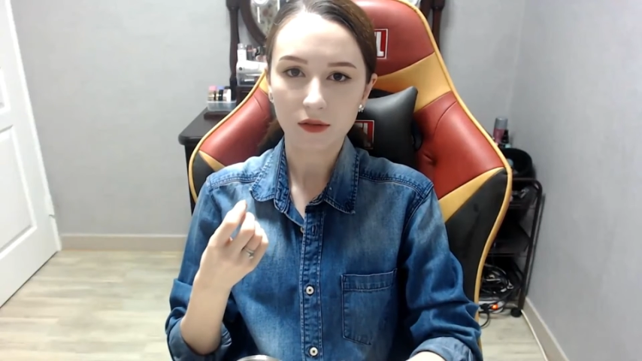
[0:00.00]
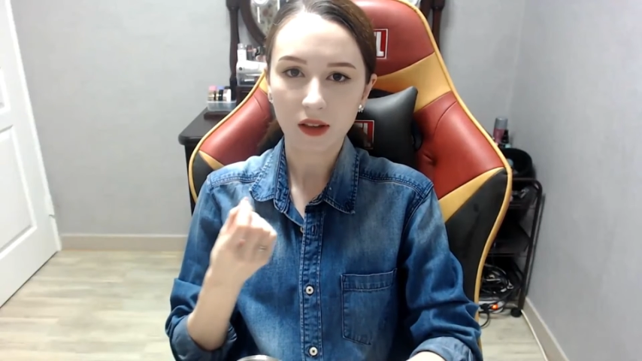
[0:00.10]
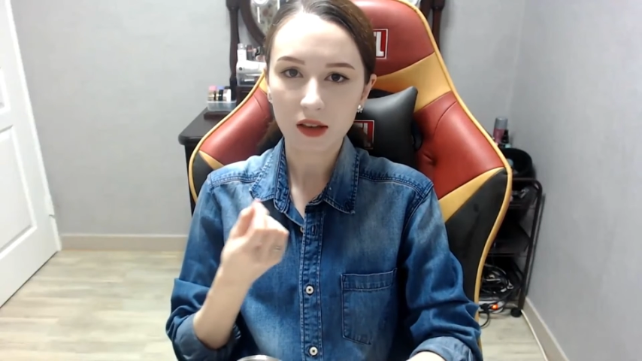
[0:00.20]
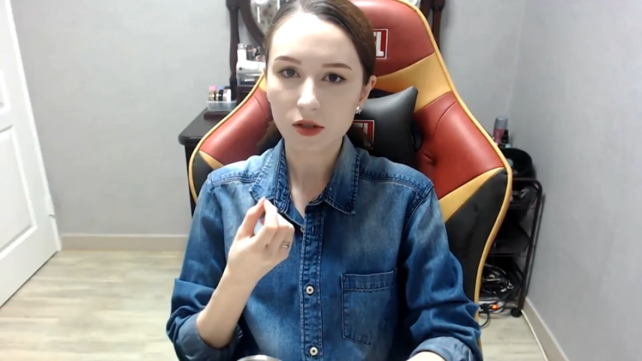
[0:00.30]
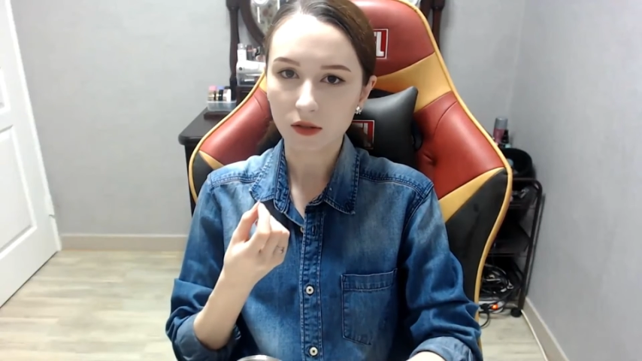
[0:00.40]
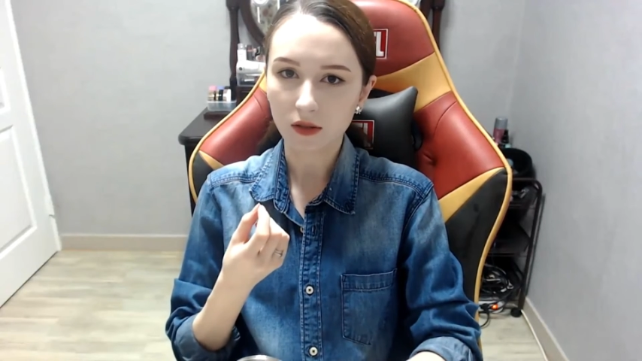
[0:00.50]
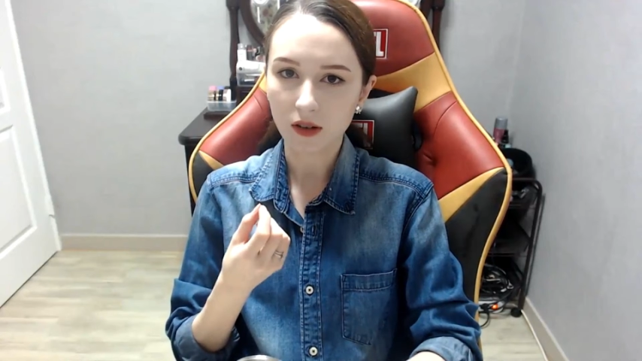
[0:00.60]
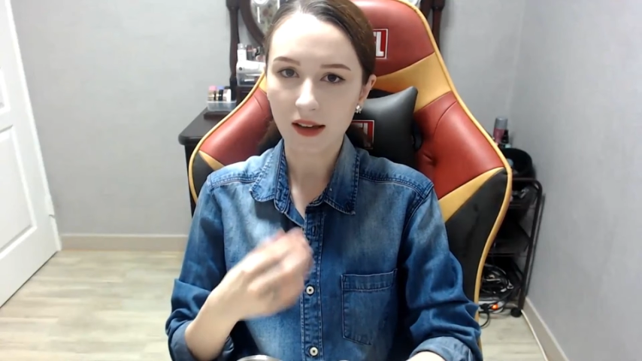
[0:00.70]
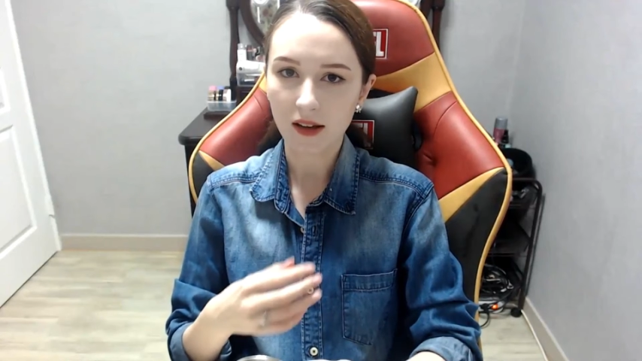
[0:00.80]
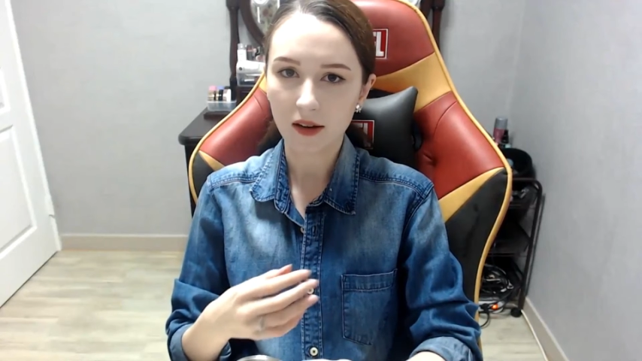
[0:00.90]

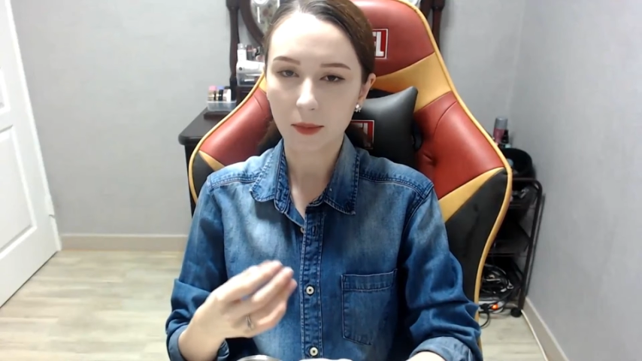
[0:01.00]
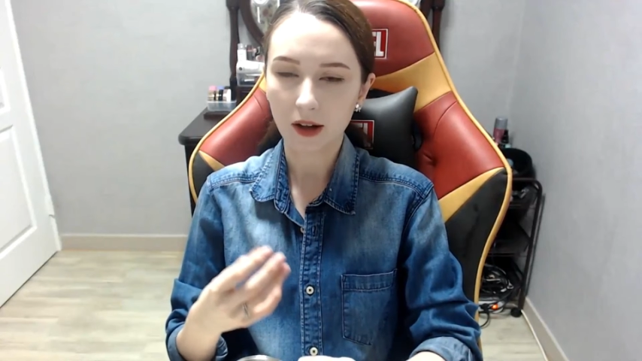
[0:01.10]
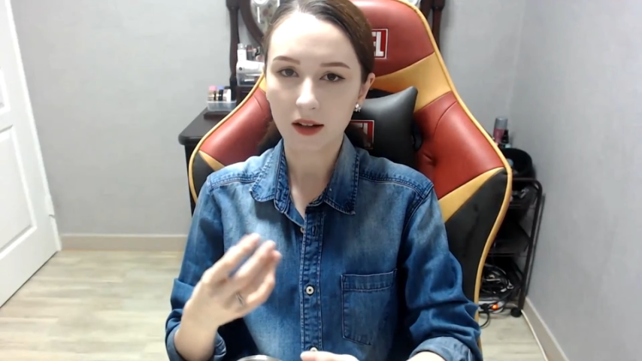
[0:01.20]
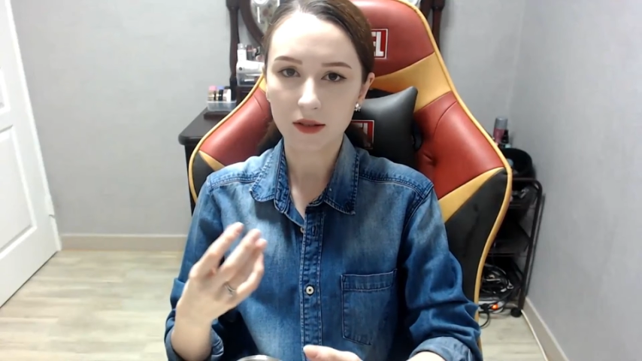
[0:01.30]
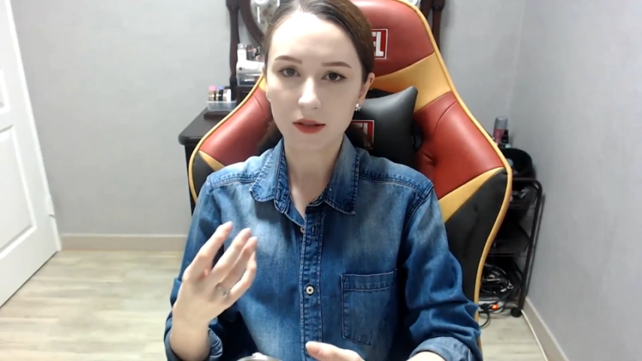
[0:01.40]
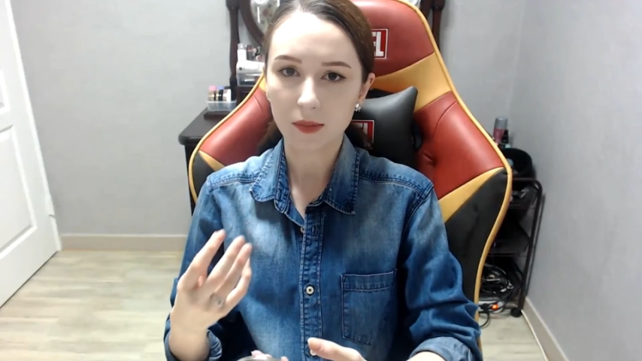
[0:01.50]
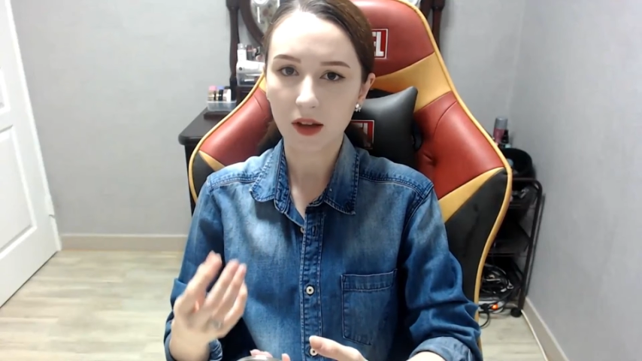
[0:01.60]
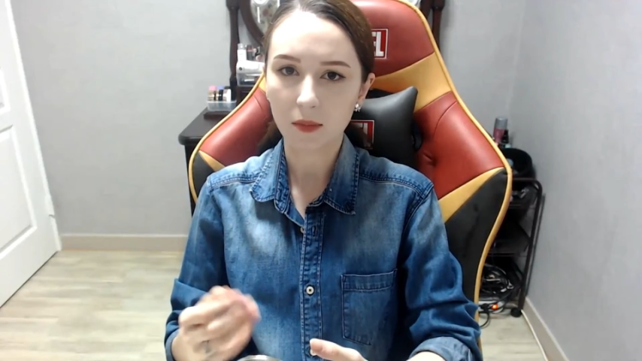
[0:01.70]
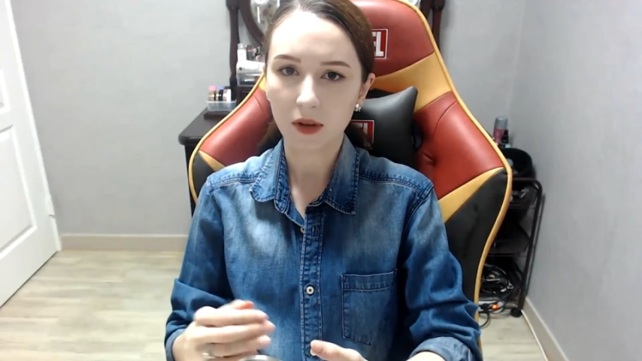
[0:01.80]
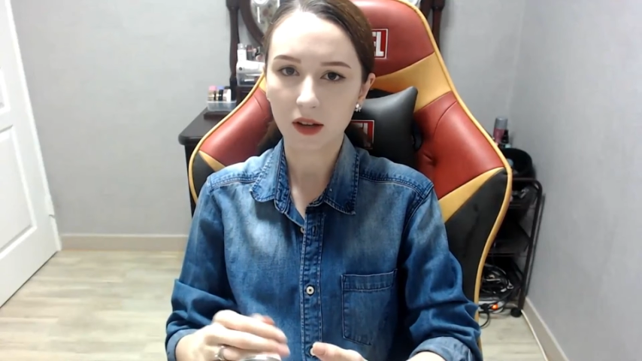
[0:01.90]
natural herbal
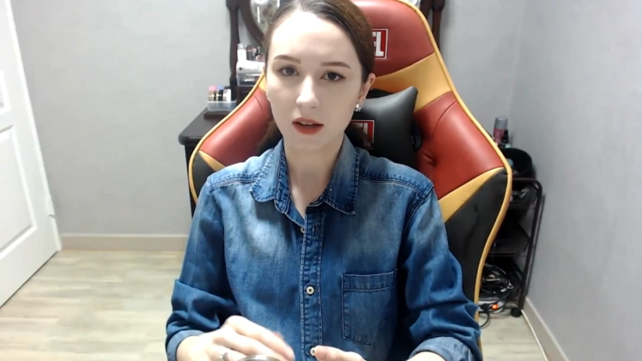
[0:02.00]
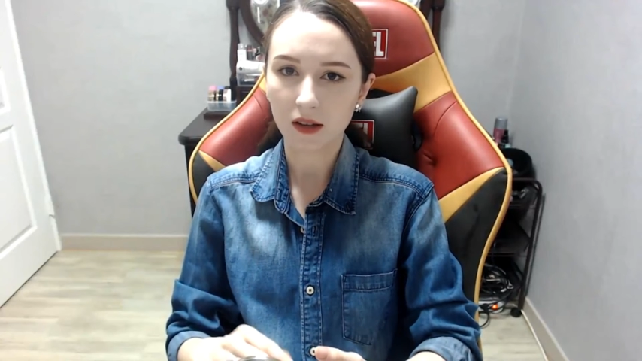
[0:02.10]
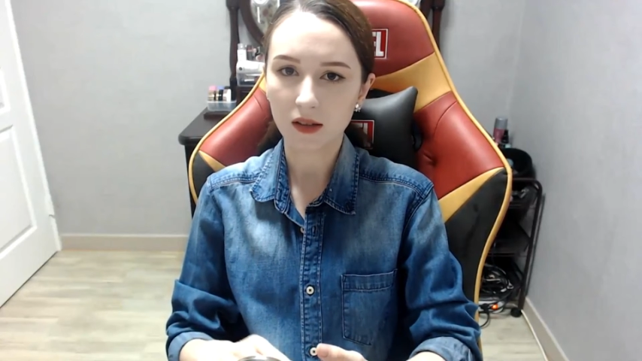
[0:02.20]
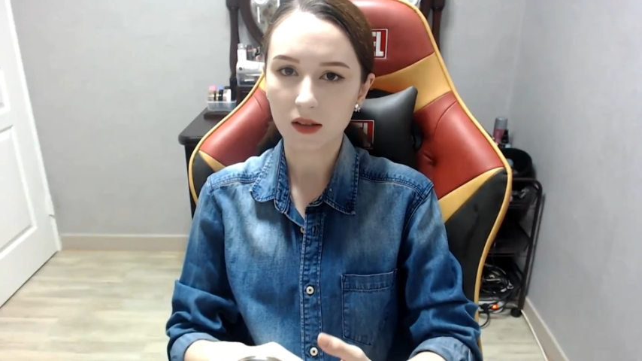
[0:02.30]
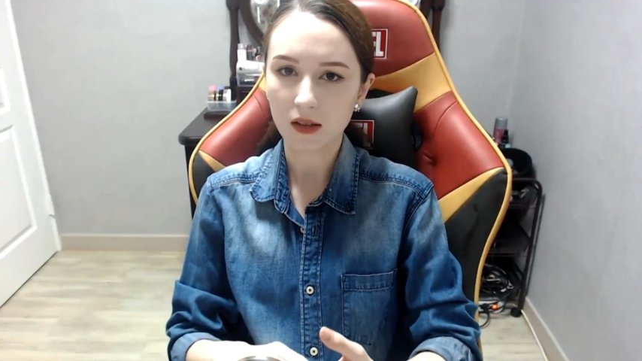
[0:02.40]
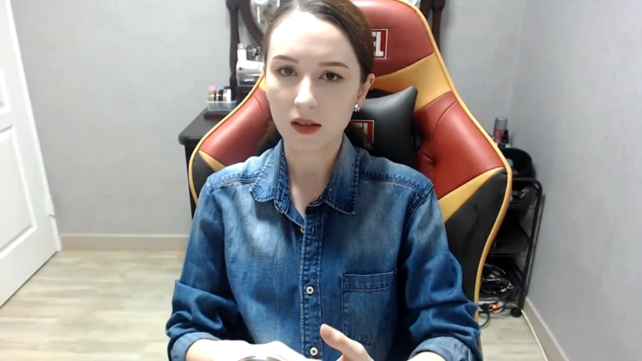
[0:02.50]
smell, but